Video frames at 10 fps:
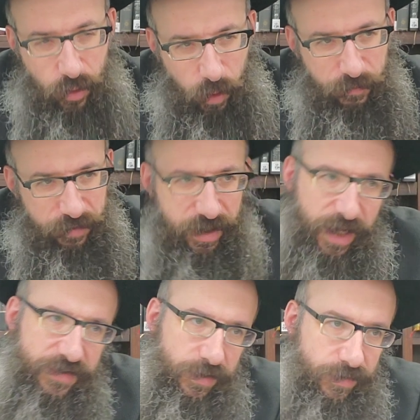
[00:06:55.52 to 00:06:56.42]
go for the
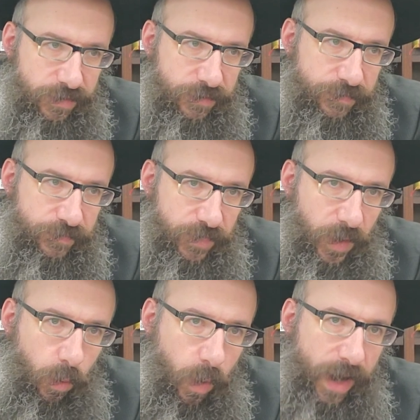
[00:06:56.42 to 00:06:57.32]
essence.
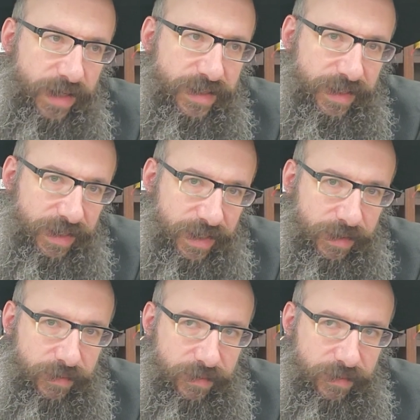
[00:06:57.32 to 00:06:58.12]
Why is the Yid